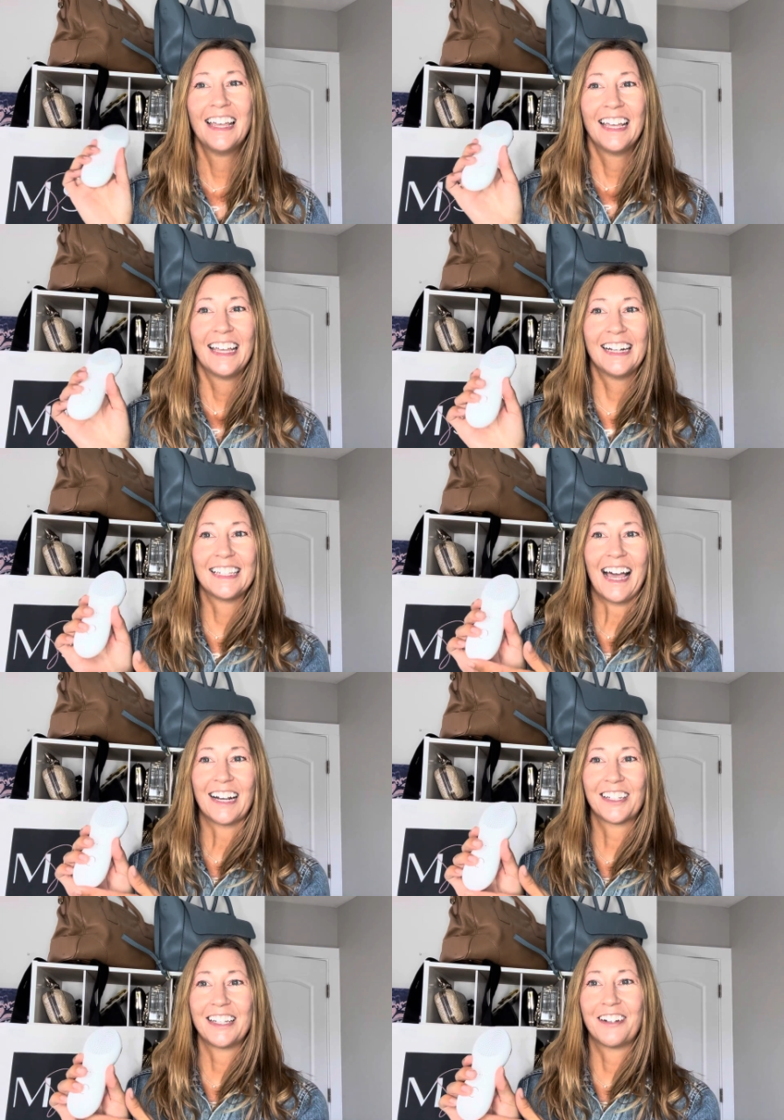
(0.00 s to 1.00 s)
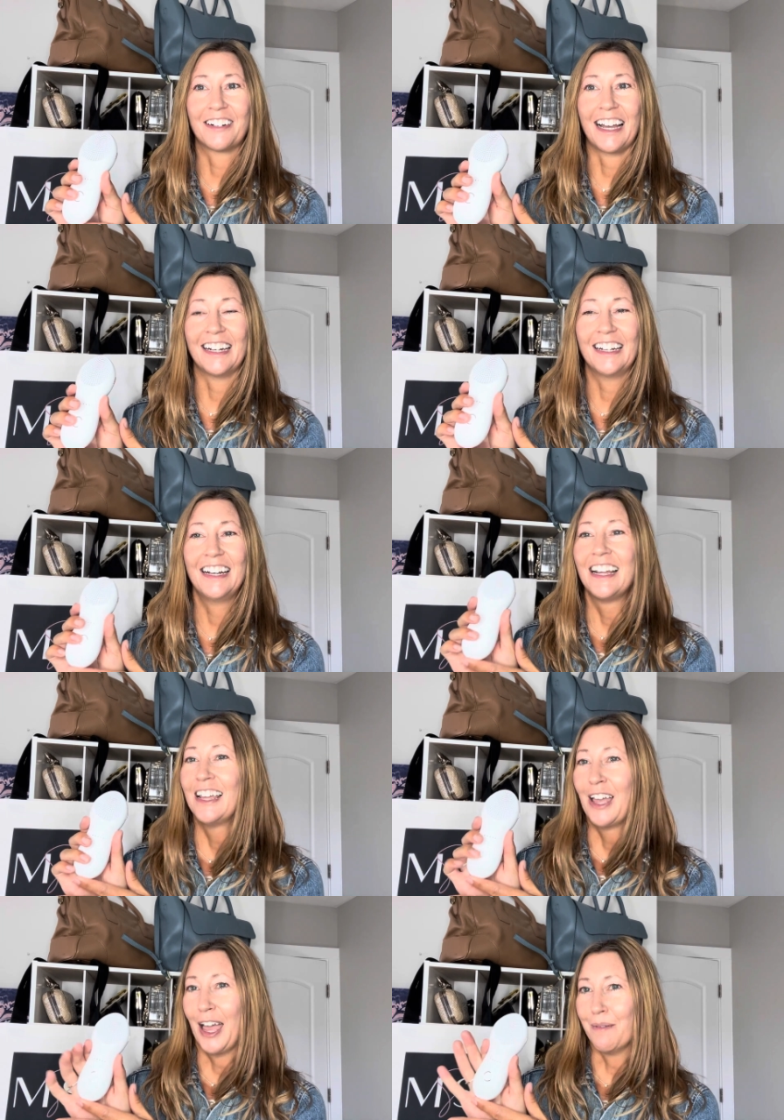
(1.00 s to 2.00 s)
It is actually created
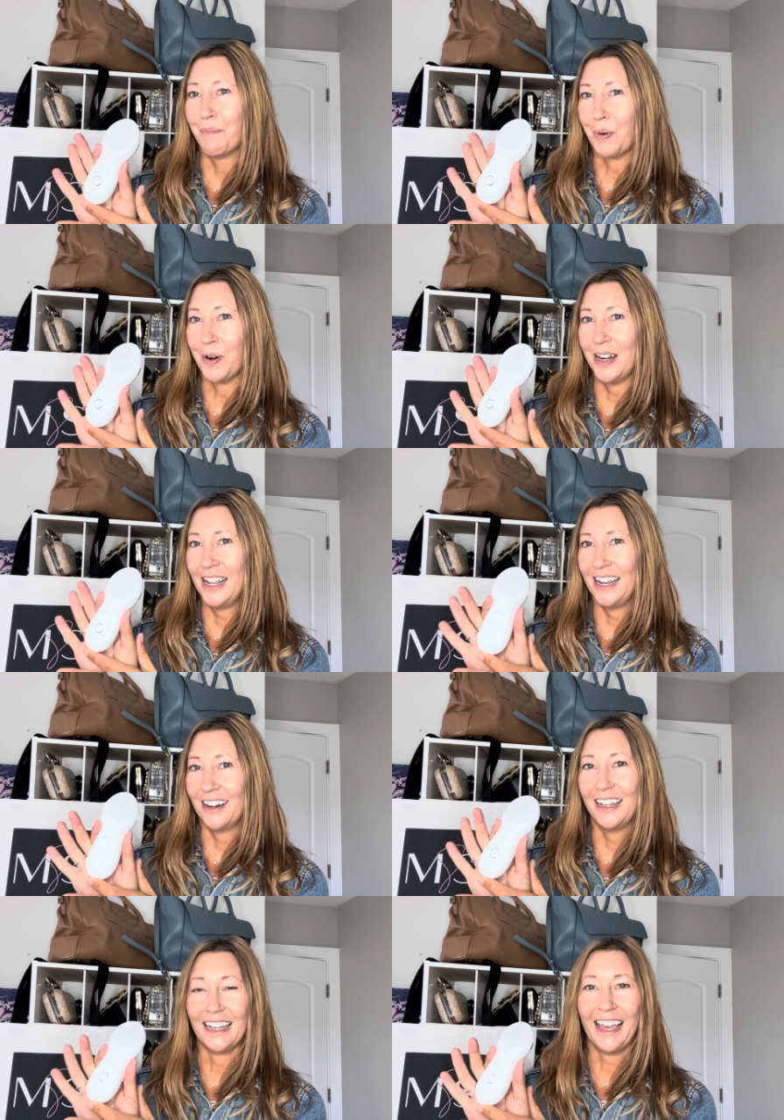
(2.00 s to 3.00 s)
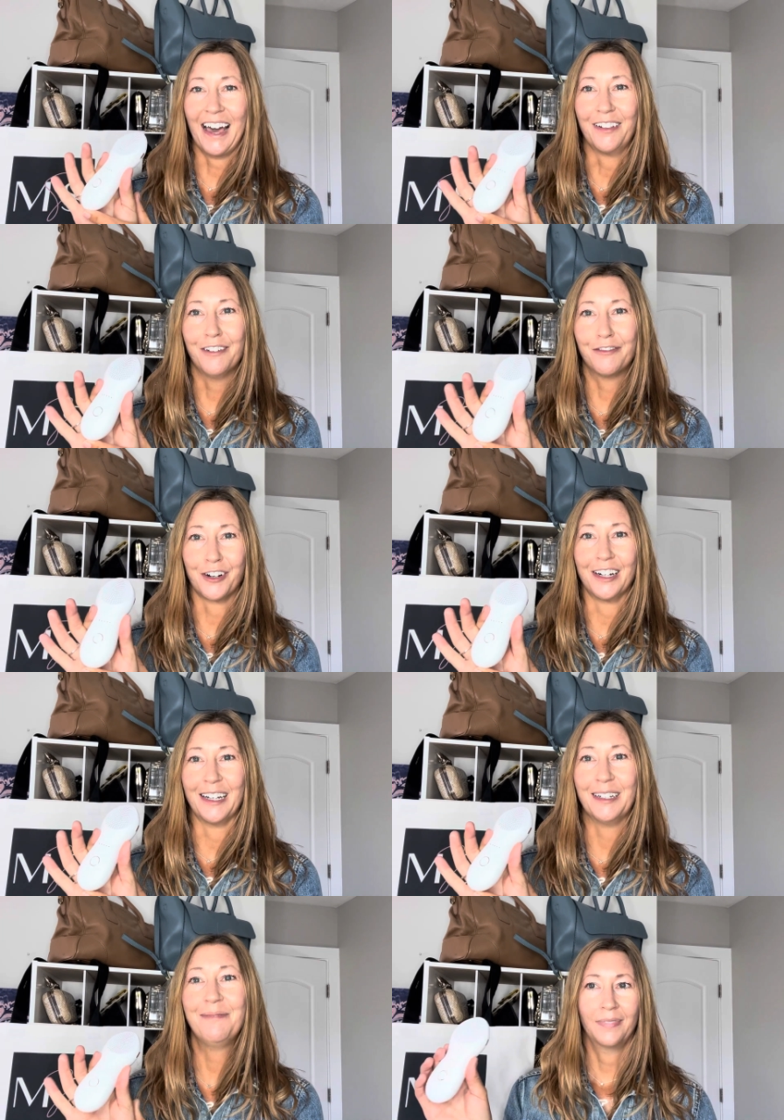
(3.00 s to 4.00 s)
and born here in
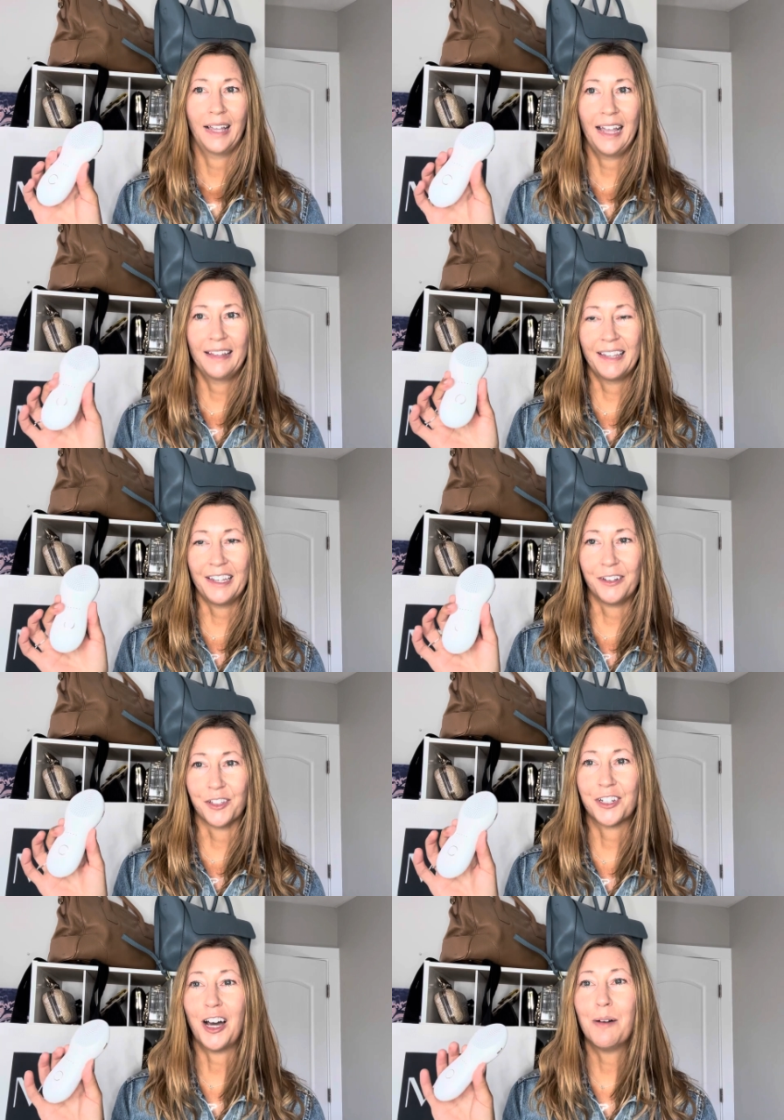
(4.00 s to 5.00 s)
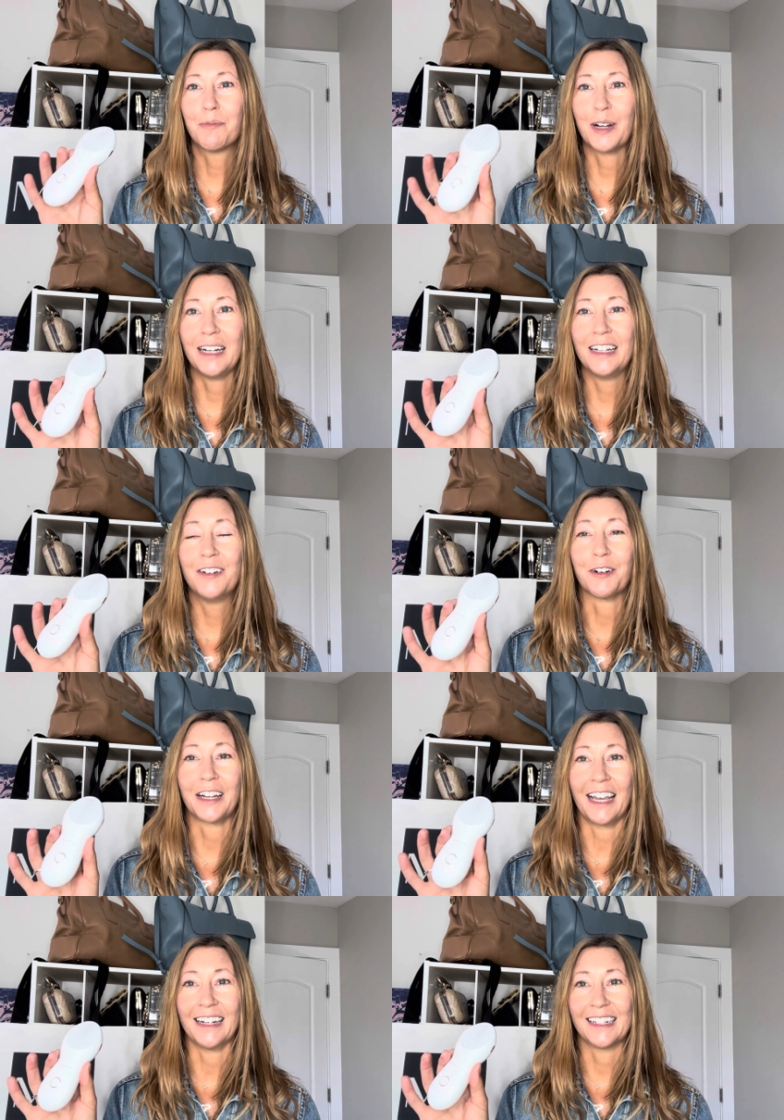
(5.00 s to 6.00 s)
California and they use top rated
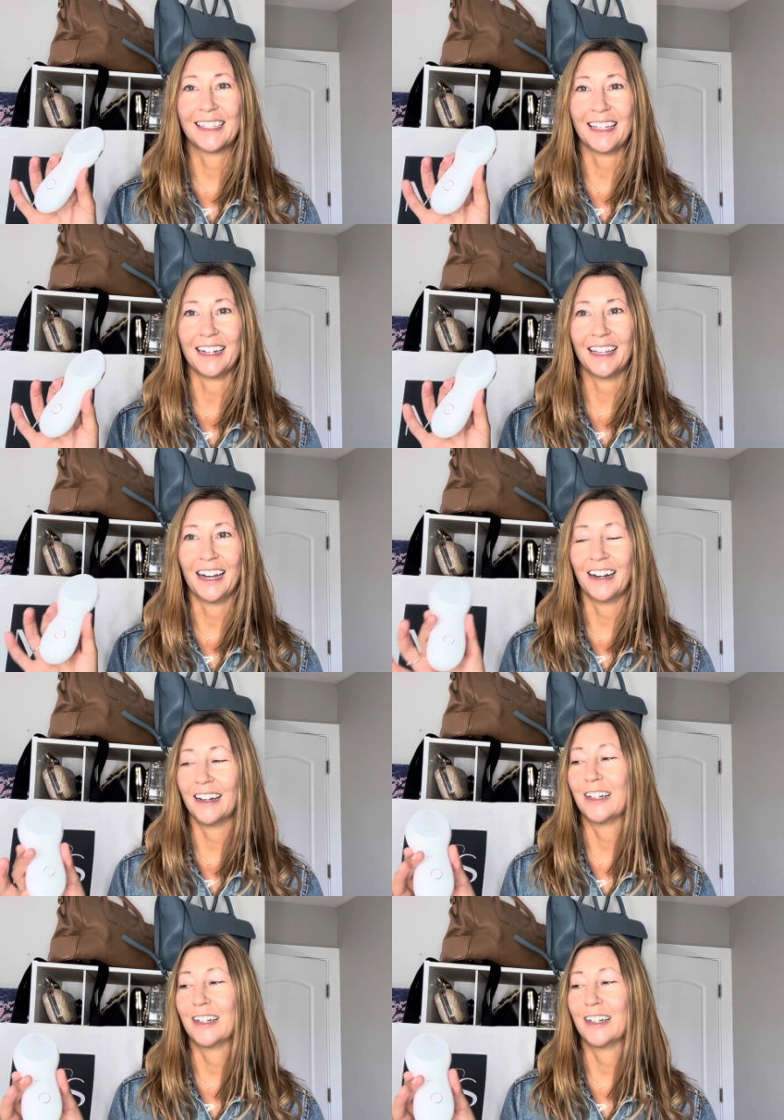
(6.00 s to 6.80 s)
organic skincare.